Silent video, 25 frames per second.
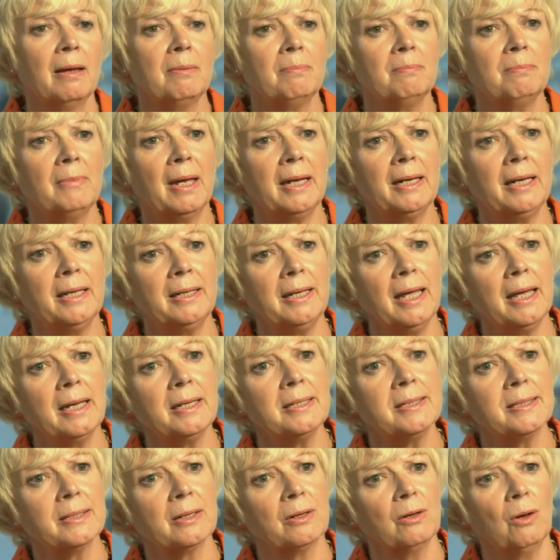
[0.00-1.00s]
Many
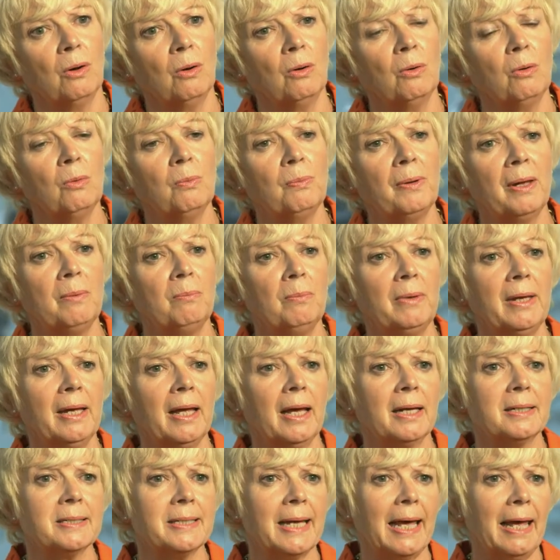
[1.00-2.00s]
years ago, when we
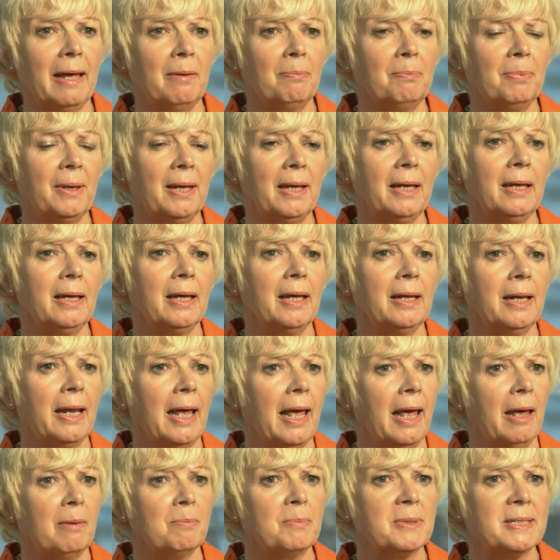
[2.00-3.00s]
had E P I and E
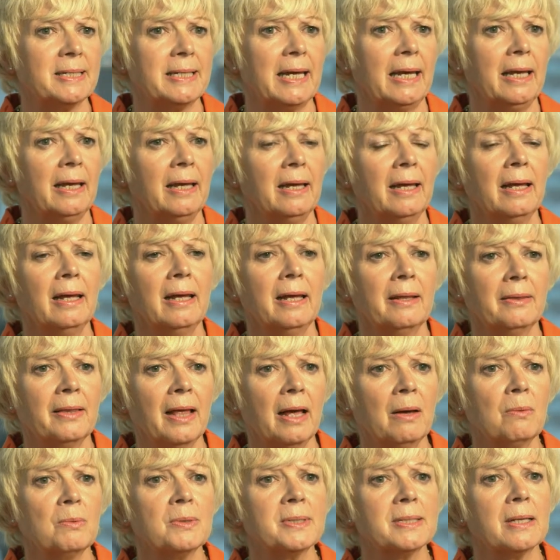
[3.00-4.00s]
P S I,
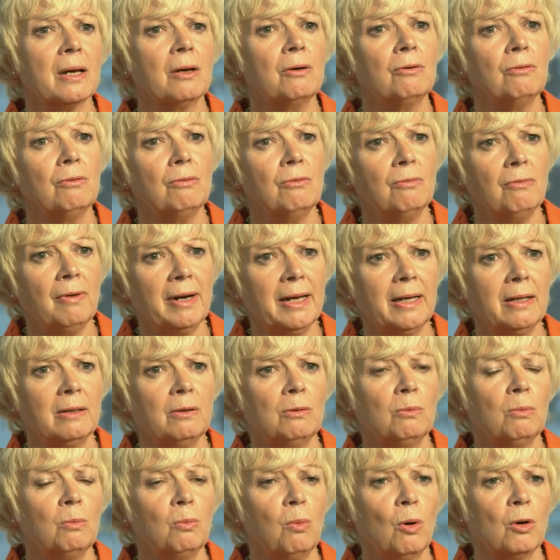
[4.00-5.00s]
that was a
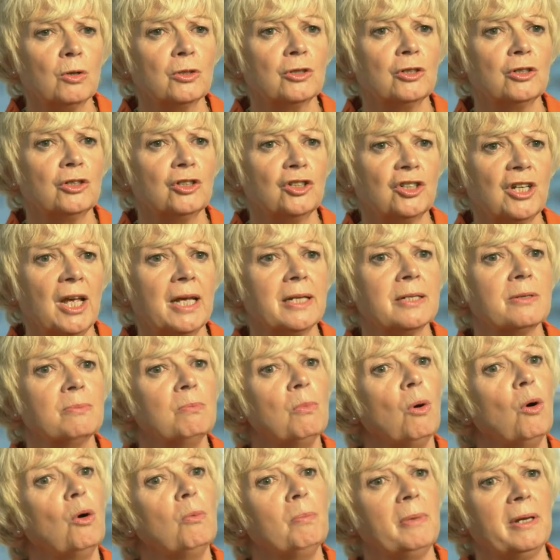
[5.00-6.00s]
real watershed
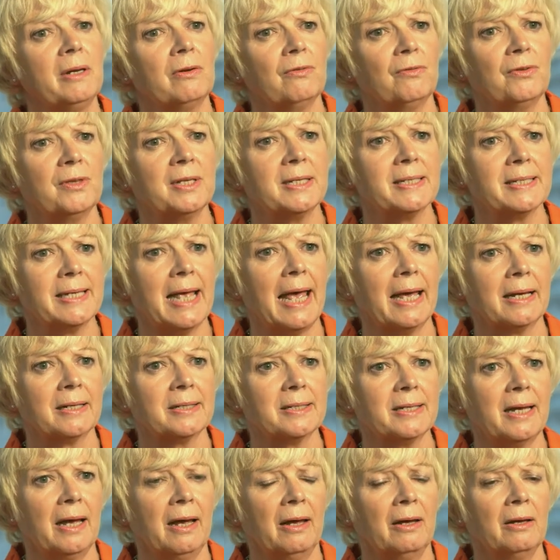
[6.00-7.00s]
moment for the
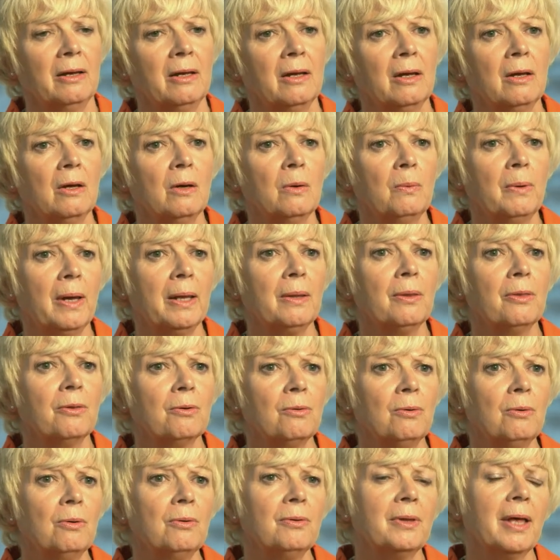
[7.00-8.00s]
sector, when
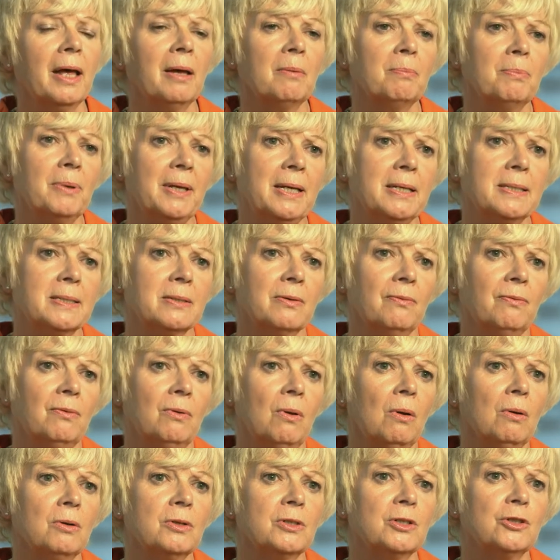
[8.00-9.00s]
through that piece of
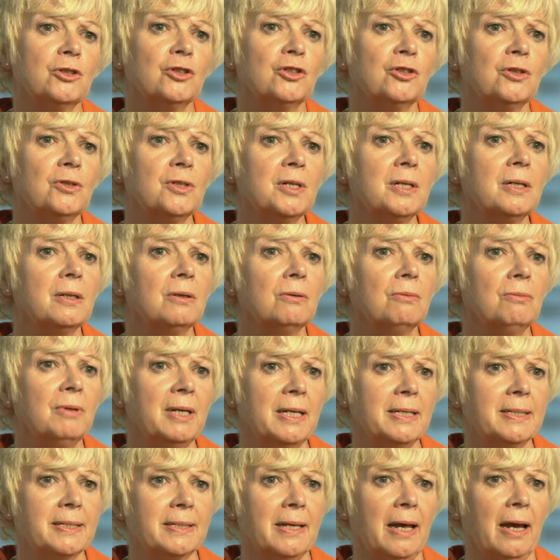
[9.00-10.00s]
longitudinal
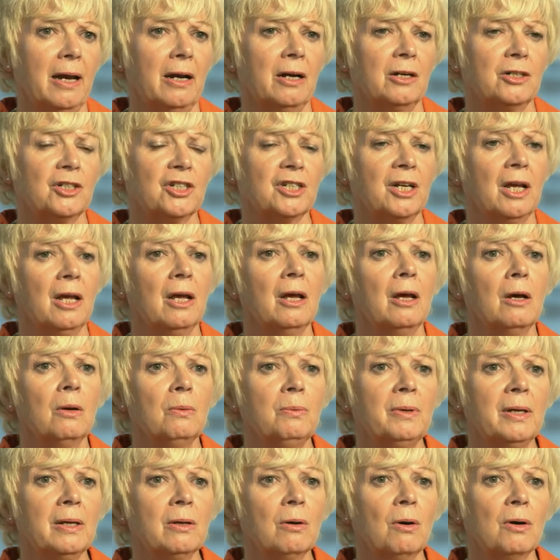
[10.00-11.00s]
research
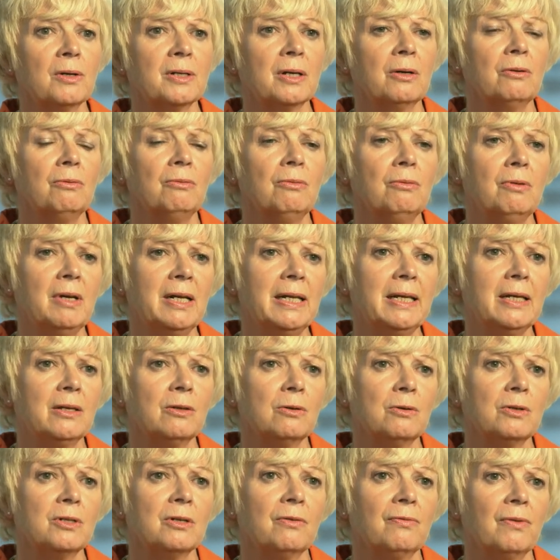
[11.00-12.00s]
we got a really
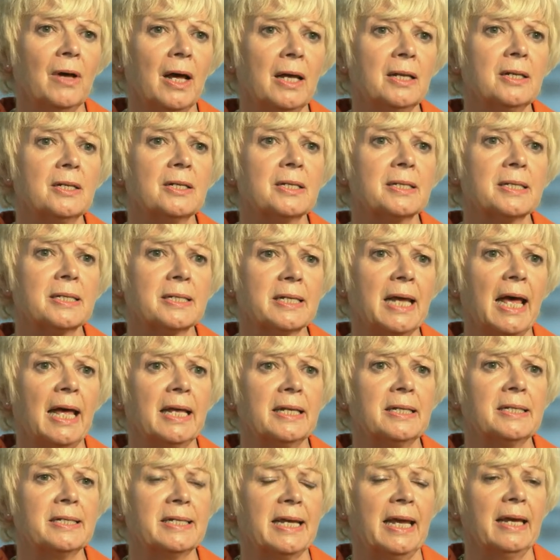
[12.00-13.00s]
good of
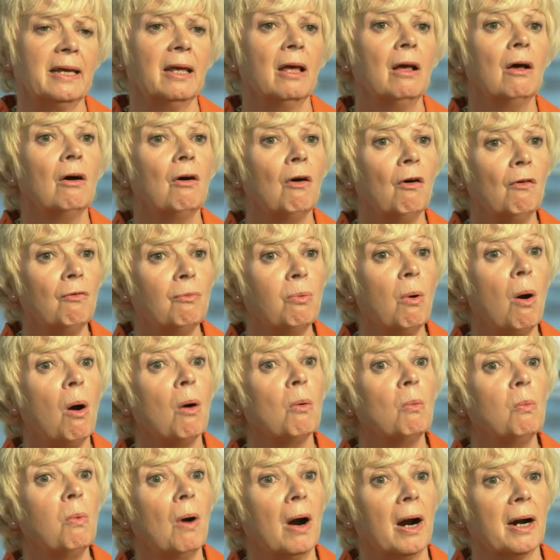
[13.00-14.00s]
understanding of
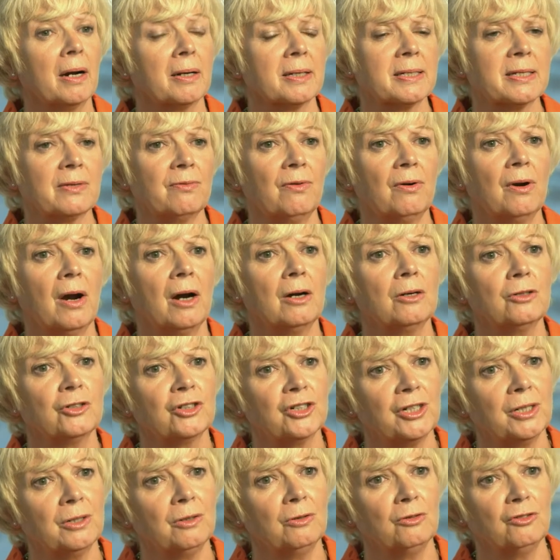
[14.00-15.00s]
what works for our
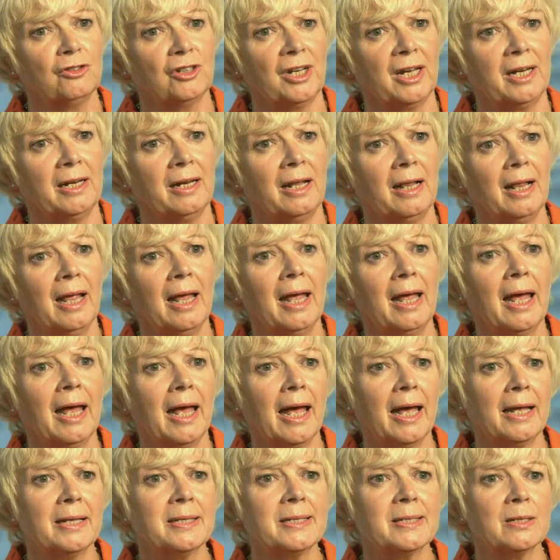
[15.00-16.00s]
children.
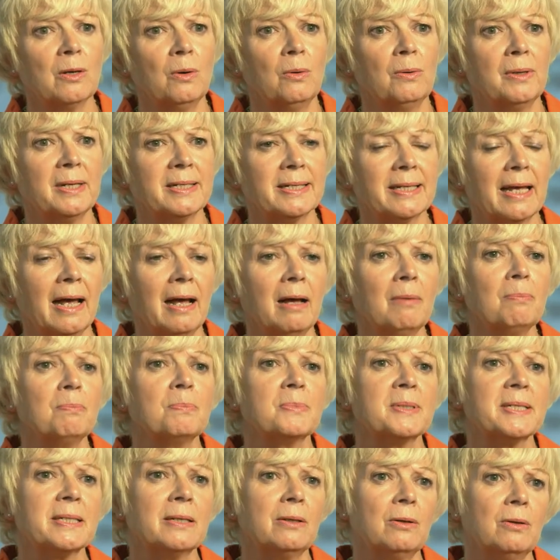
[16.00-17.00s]
And so it's
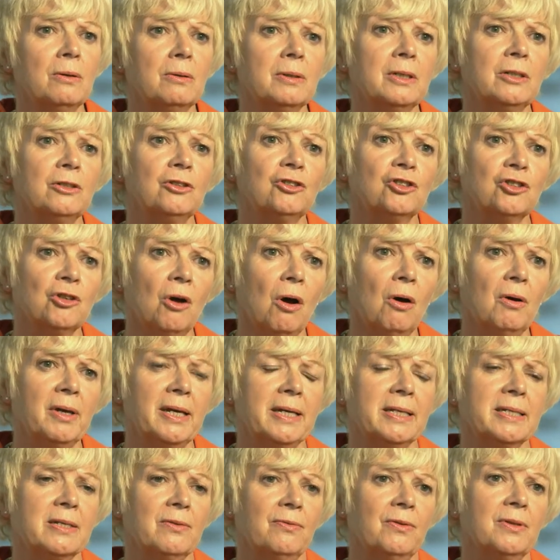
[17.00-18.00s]
absolutely
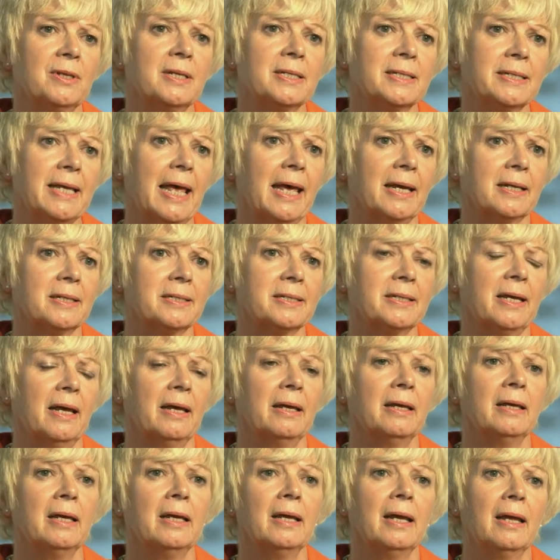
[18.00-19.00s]
joyous for the
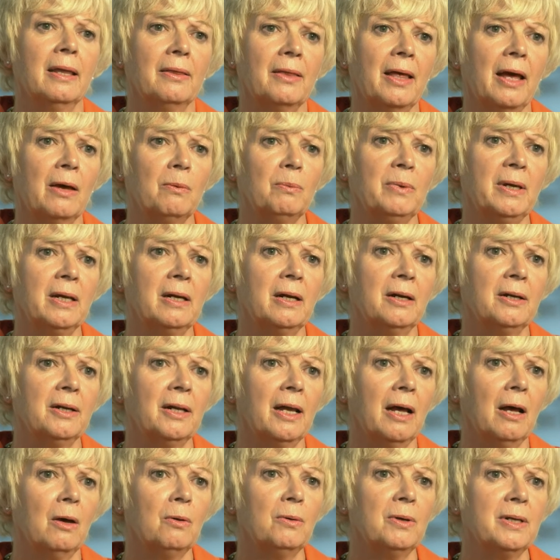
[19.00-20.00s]
sector that we are
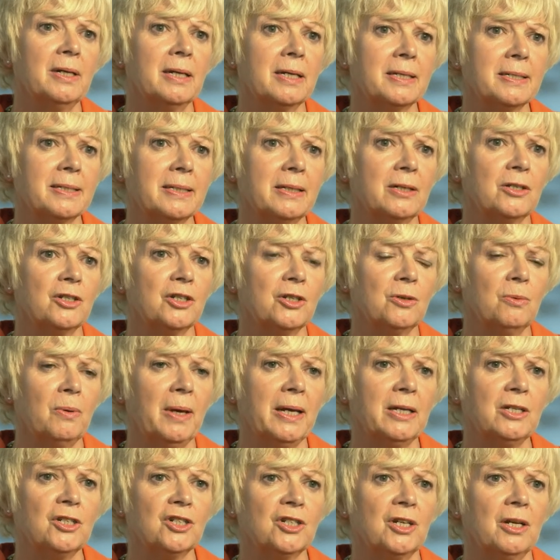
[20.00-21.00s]
now in a
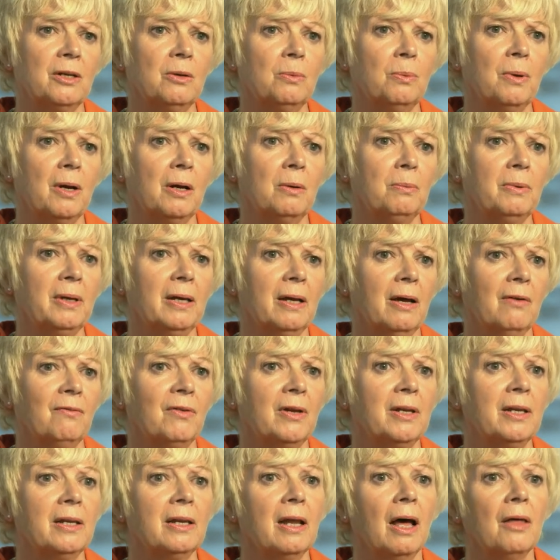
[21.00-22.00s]
situation where we
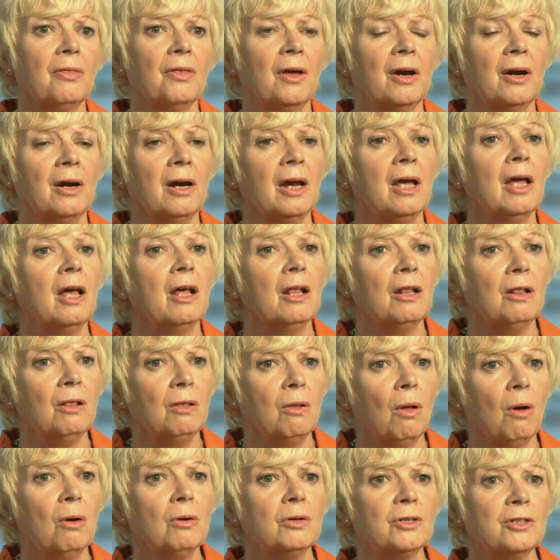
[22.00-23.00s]
have another
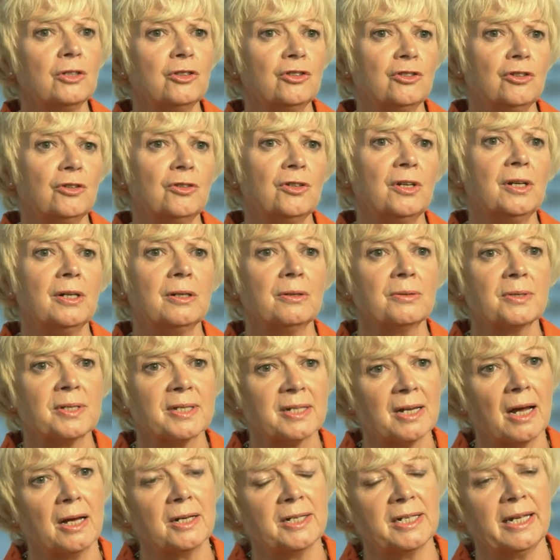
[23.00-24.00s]
longitudinal
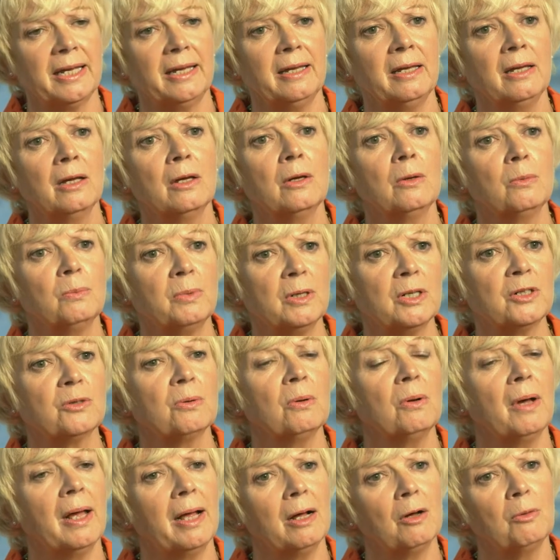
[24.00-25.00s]
study which
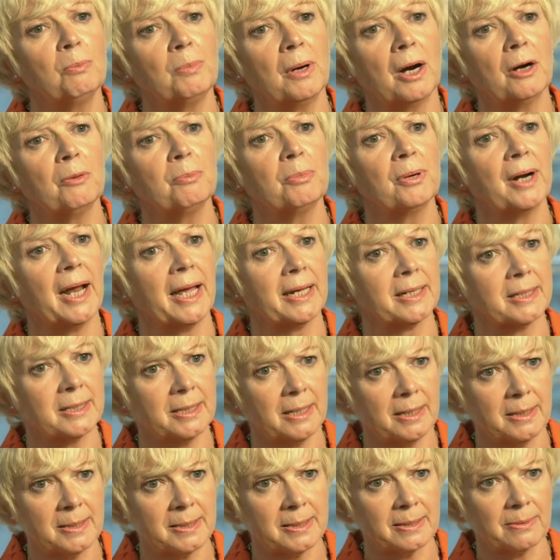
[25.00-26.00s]
will help our
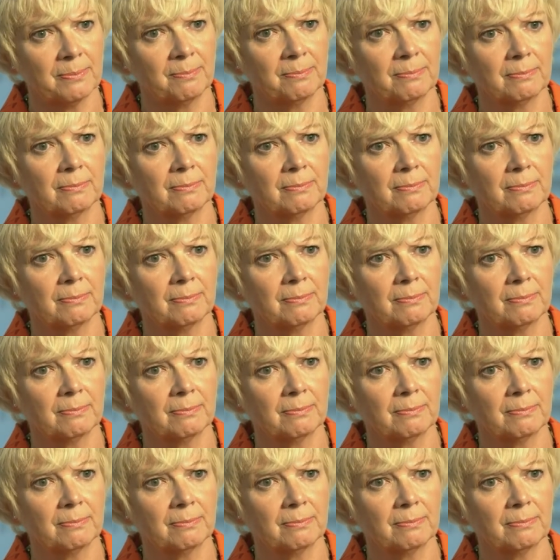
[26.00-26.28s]
practice.